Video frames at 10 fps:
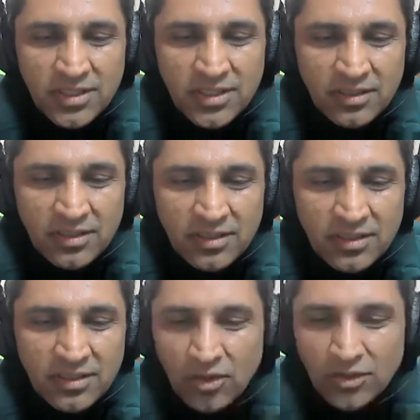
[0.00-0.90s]
And
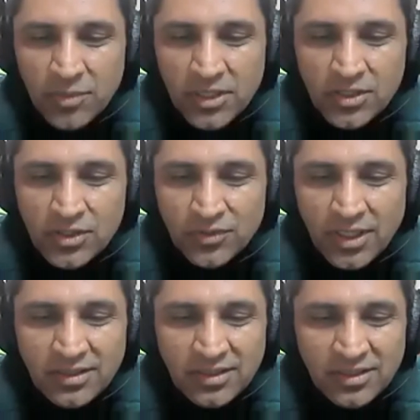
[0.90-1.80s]
uh, on the basis of
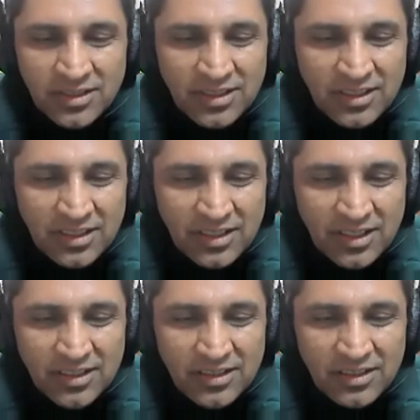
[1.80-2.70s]
that,
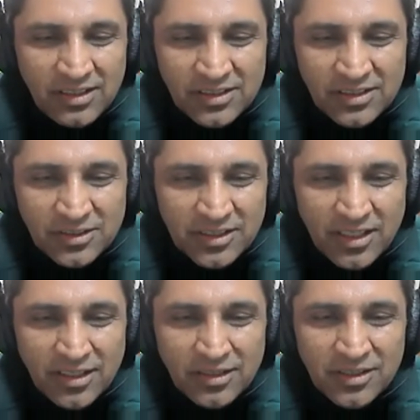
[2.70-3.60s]
I
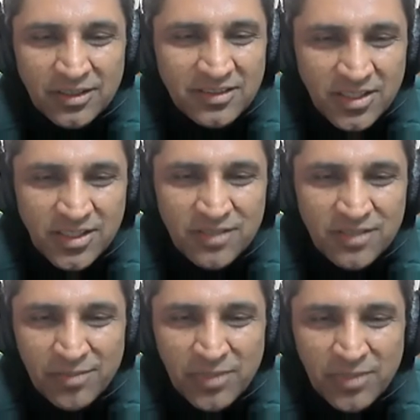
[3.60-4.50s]
can
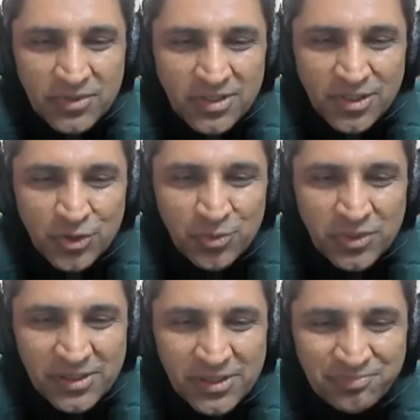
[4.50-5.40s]
justify my position to
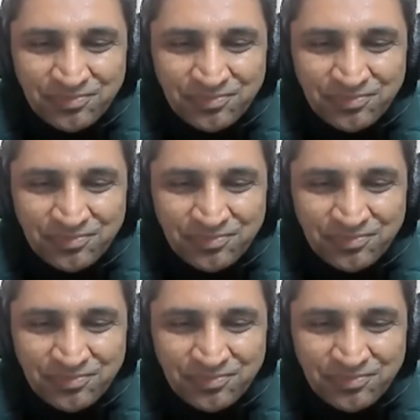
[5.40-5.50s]
be here.